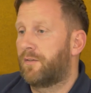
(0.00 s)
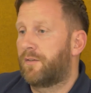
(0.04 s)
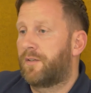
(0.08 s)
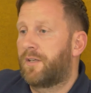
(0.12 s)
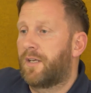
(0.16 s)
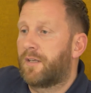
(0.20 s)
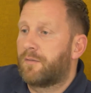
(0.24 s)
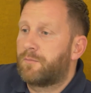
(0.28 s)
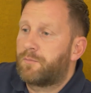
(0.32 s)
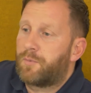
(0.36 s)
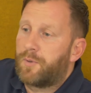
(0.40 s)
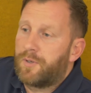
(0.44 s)

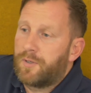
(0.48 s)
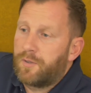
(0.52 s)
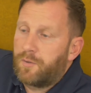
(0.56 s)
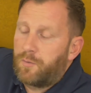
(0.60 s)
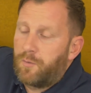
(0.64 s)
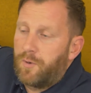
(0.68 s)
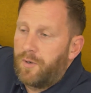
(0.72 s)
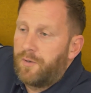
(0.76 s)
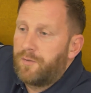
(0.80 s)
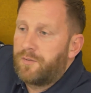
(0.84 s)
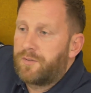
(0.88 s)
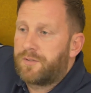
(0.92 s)
get print
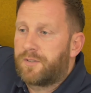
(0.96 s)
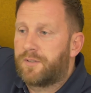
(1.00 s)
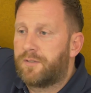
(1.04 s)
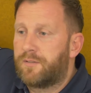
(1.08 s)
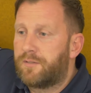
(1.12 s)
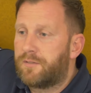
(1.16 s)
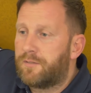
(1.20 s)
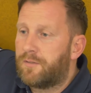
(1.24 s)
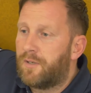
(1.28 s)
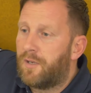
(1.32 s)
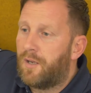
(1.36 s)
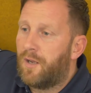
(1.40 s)
quotes
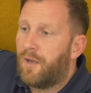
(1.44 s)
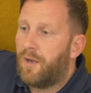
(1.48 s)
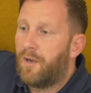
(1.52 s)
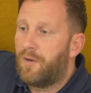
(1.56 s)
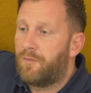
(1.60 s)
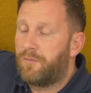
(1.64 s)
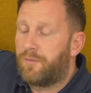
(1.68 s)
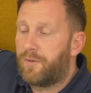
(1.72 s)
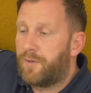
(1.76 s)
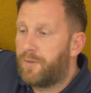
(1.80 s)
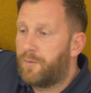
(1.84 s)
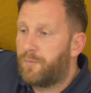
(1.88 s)
and
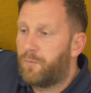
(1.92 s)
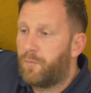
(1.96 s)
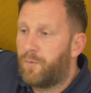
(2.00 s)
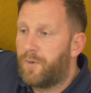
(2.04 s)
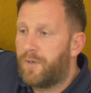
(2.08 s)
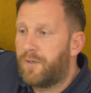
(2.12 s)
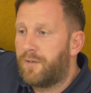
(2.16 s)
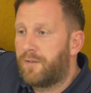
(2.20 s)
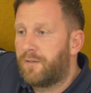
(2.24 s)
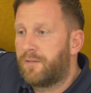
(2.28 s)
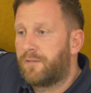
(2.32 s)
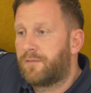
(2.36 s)
hopefully
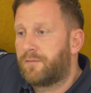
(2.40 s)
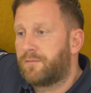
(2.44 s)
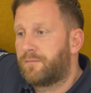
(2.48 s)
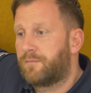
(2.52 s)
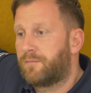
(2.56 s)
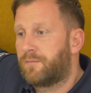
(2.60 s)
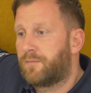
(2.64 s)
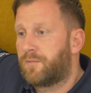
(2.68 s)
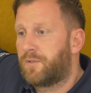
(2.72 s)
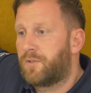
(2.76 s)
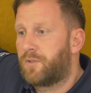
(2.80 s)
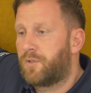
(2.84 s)
win
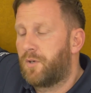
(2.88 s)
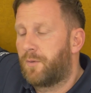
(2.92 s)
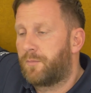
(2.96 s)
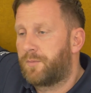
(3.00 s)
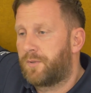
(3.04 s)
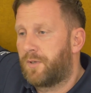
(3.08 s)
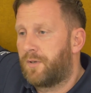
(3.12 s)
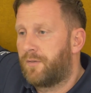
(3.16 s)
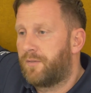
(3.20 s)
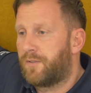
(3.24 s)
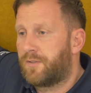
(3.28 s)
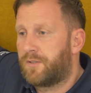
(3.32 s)
the
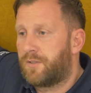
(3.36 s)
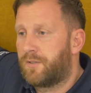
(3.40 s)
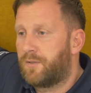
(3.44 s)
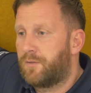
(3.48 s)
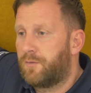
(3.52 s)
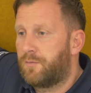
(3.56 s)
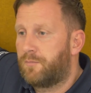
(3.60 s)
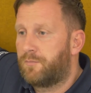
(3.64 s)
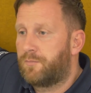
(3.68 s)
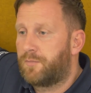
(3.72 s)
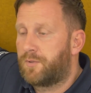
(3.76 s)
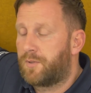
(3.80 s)
jobs over
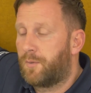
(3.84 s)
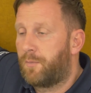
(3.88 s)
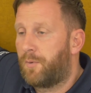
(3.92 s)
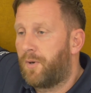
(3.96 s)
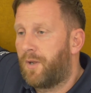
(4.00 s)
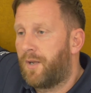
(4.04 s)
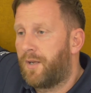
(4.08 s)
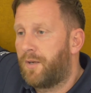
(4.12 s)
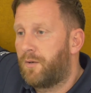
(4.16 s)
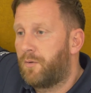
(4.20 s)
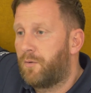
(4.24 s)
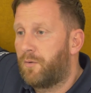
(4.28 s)
to
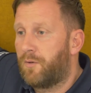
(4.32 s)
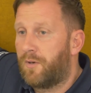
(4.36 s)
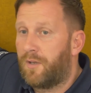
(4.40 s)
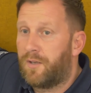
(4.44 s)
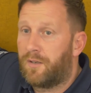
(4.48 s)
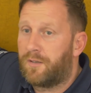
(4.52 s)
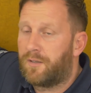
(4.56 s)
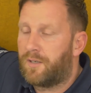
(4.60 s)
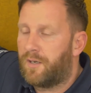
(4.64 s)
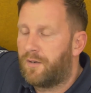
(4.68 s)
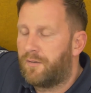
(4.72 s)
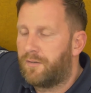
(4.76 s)
supply all
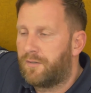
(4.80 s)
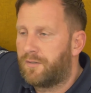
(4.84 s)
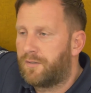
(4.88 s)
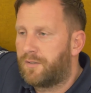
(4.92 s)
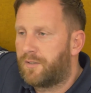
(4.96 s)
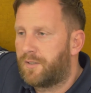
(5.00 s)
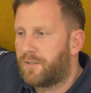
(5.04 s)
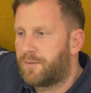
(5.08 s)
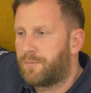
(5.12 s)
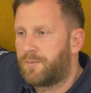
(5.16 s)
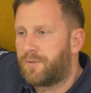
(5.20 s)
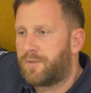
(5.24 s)
our
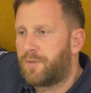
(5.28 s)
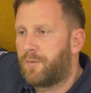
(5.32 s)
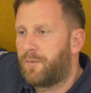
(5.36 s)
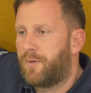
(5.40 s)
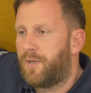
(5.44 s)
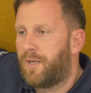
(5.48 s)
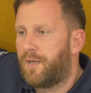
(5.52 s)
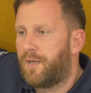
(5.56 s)
current customers that we